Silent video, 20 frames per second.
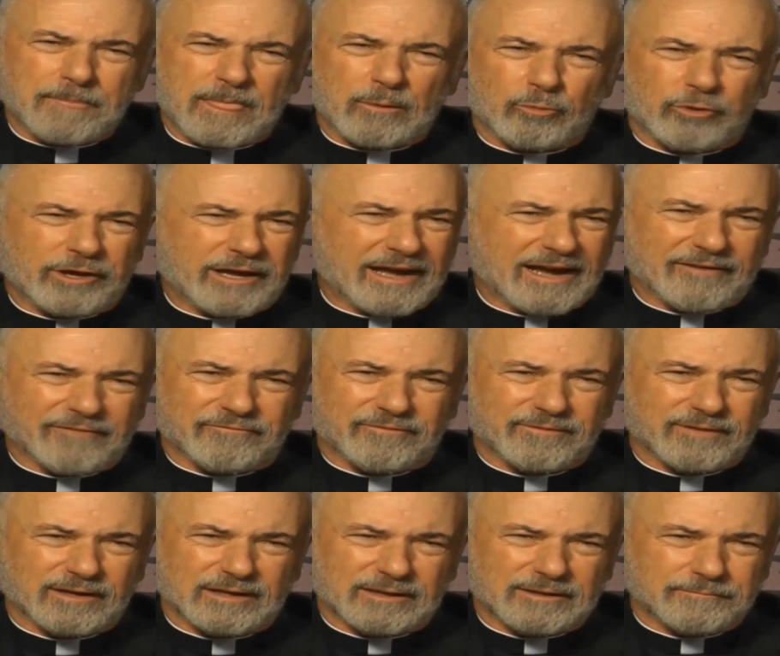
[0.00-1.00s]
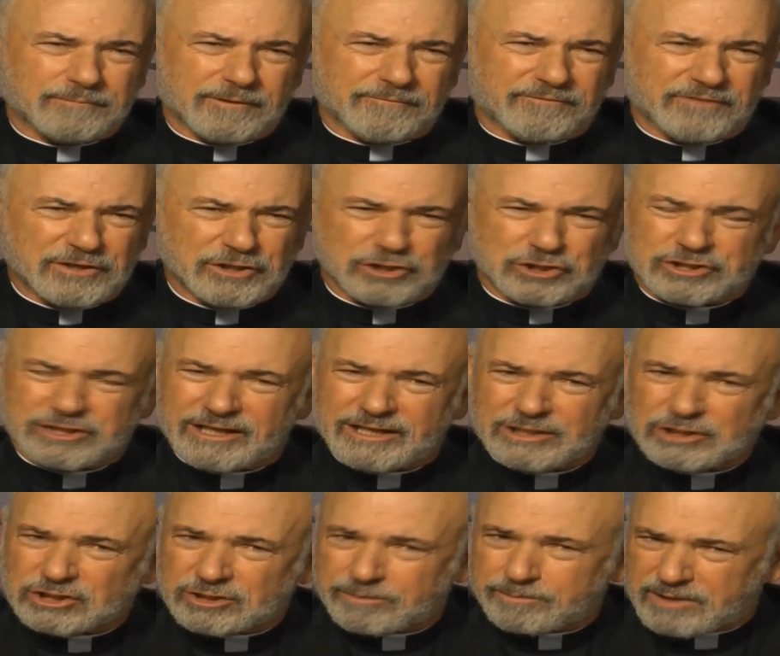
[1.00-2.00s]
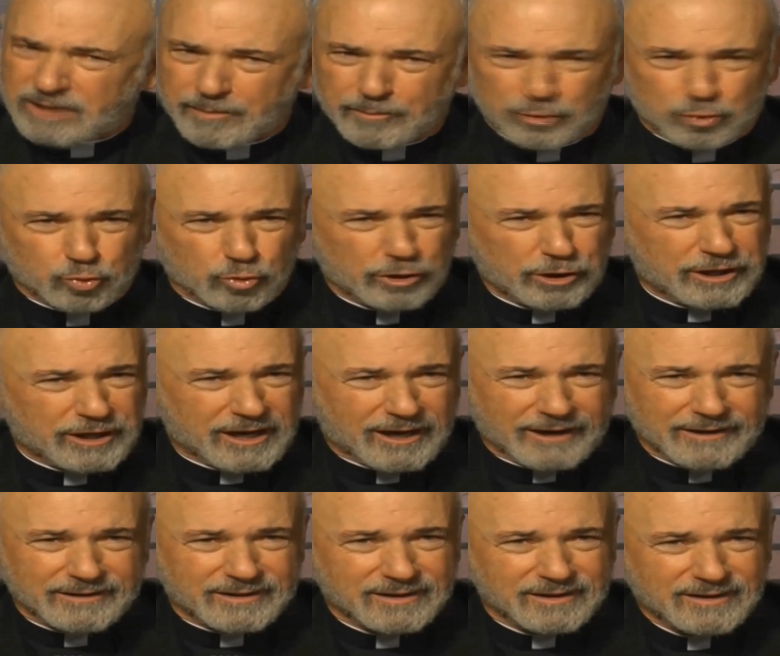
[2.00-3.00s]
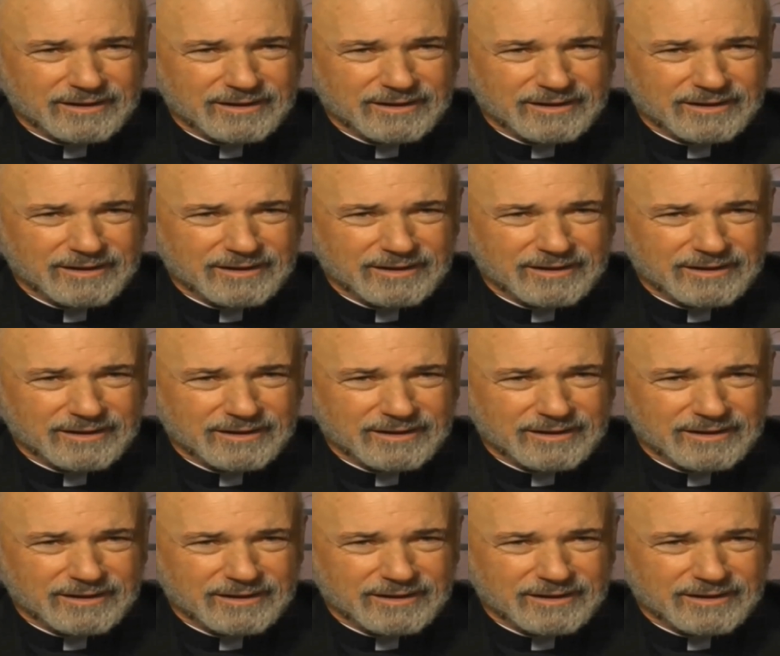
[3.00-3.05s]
We have the feast days, September 29th